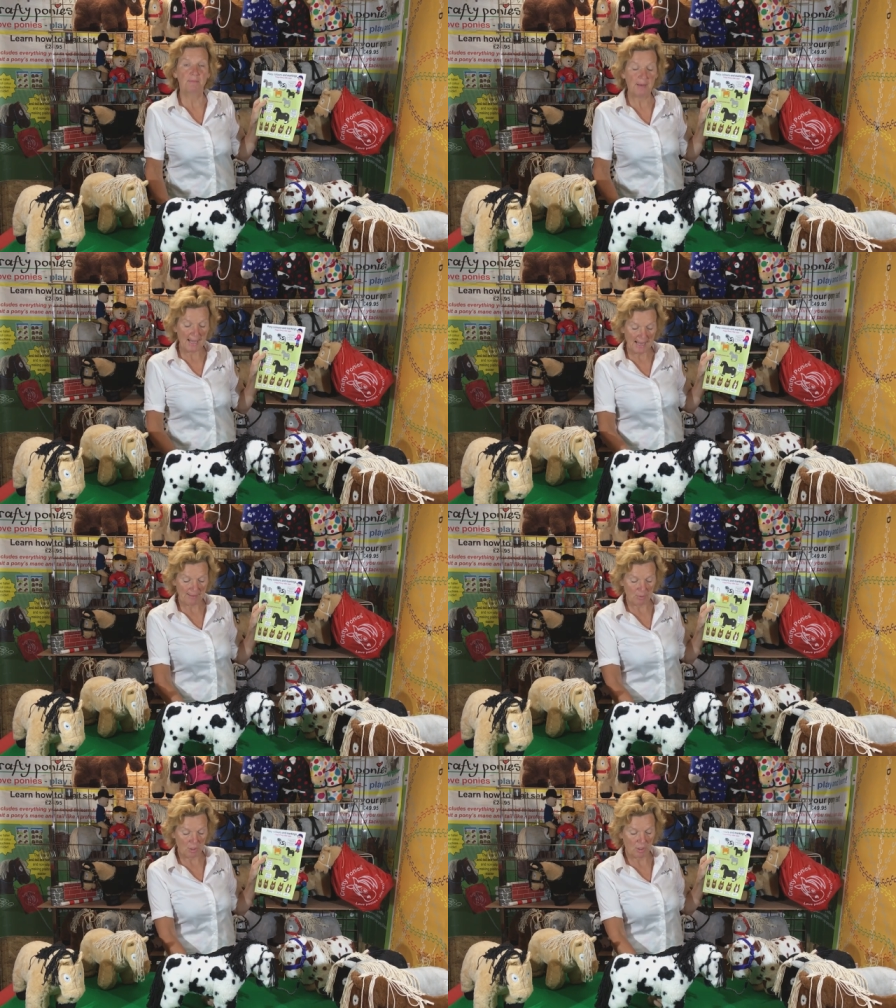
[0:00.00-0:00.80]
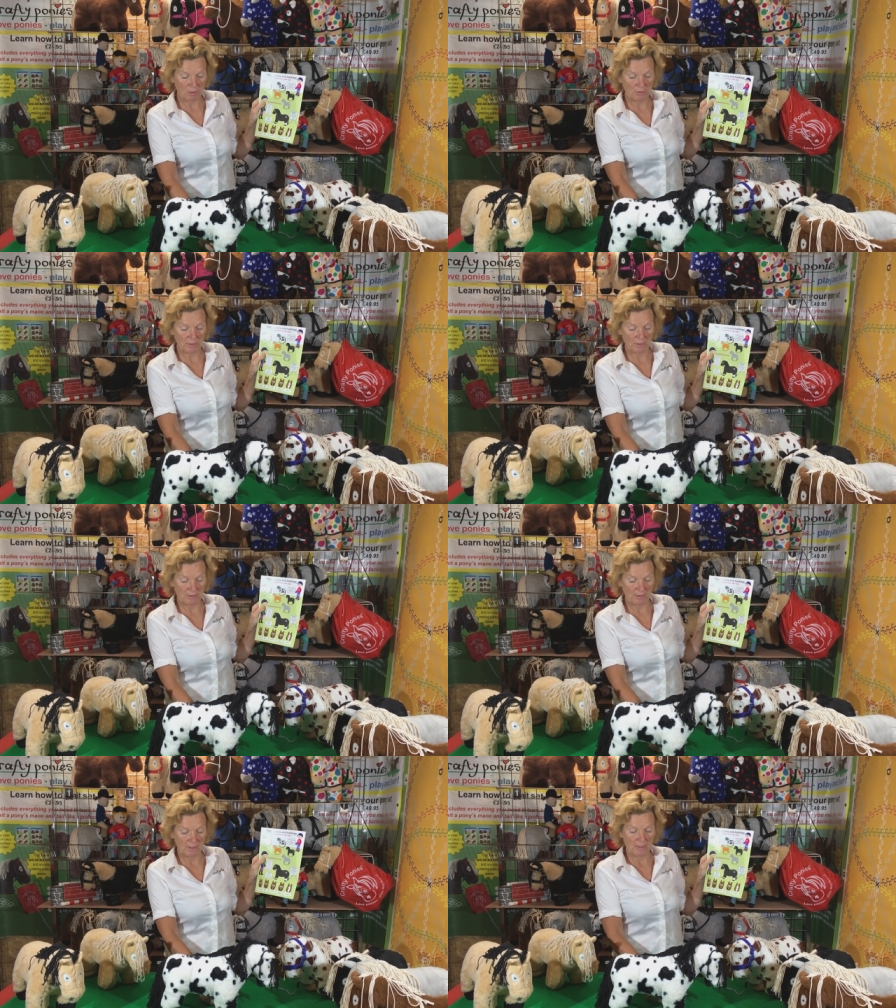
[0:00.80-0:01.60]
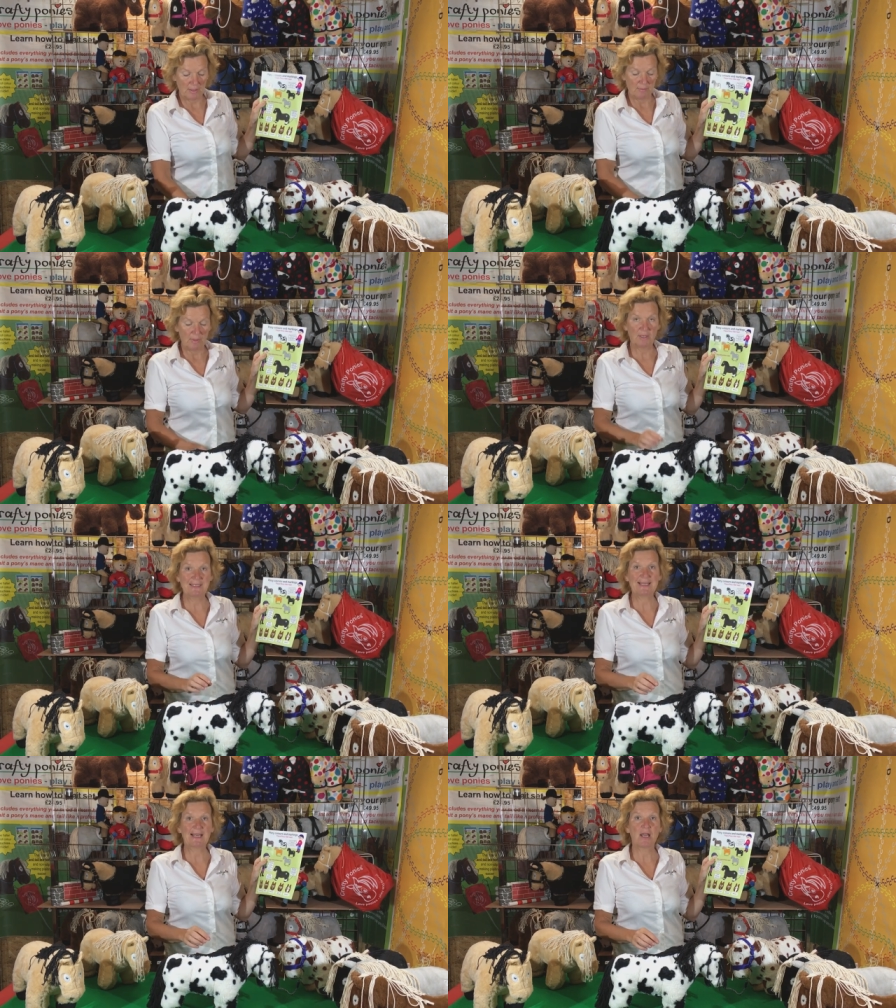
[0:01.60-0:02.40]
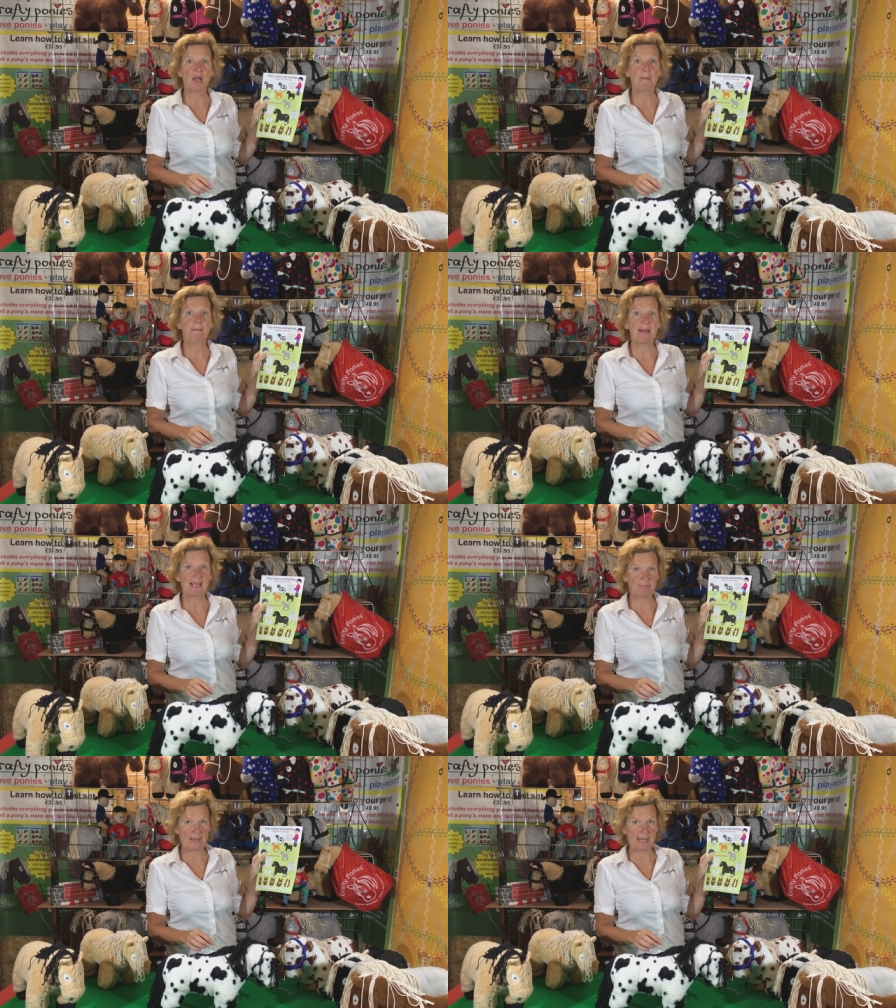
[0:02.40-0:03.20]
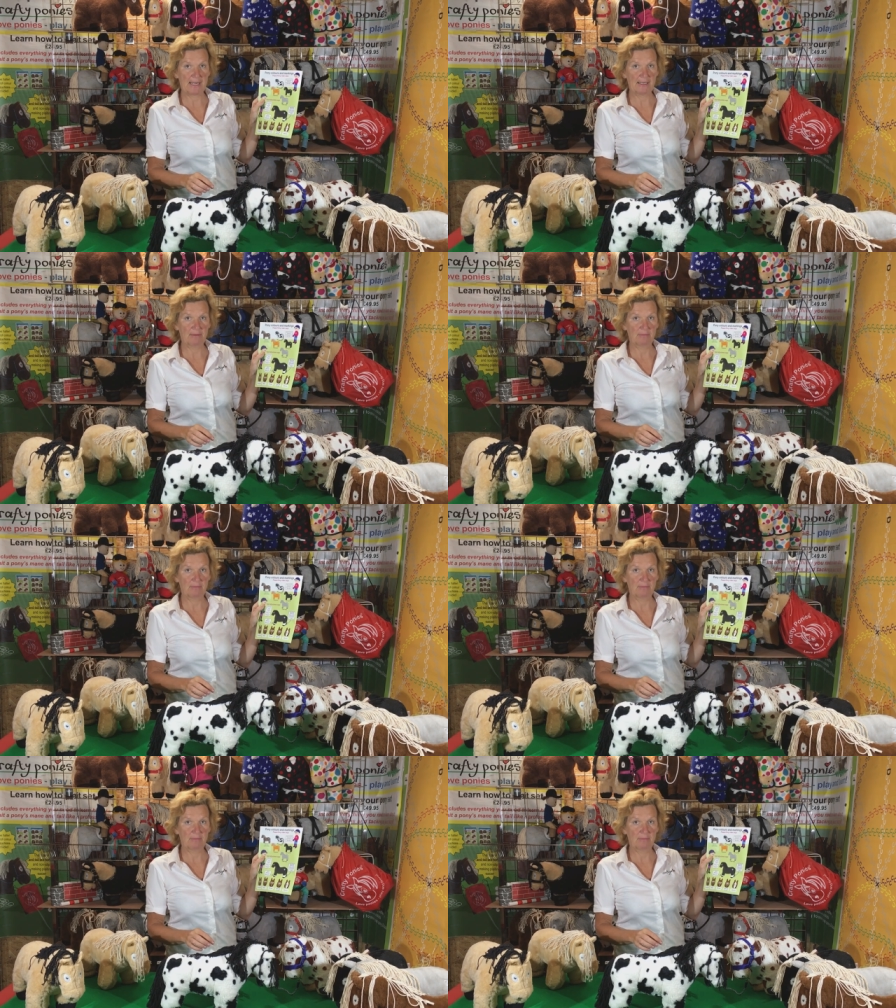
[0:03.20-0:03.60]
piebald because it's like a magpie.